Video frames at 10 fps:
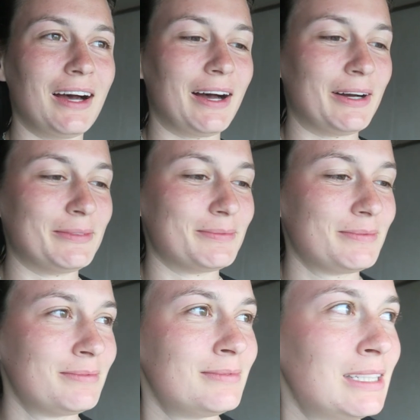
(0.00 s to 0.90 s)

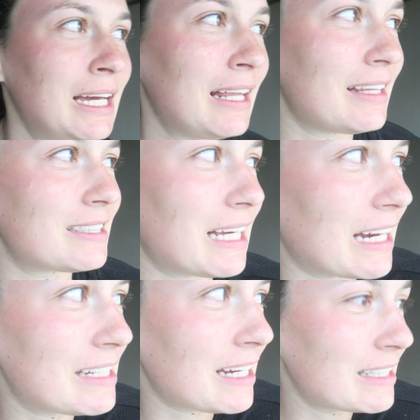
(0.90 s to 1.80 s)
Um, they
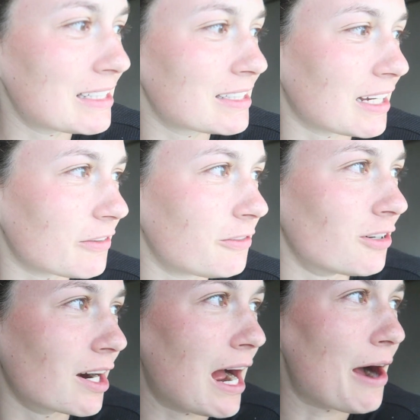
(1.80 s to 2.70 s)
say it takes us like
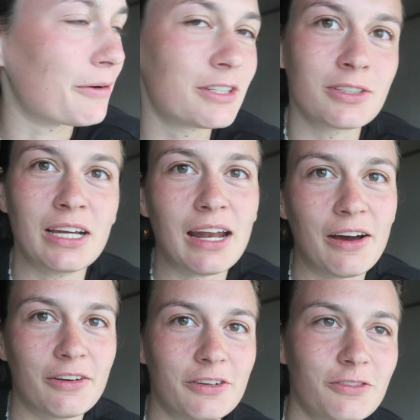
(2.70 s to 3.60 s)
four hours to get out of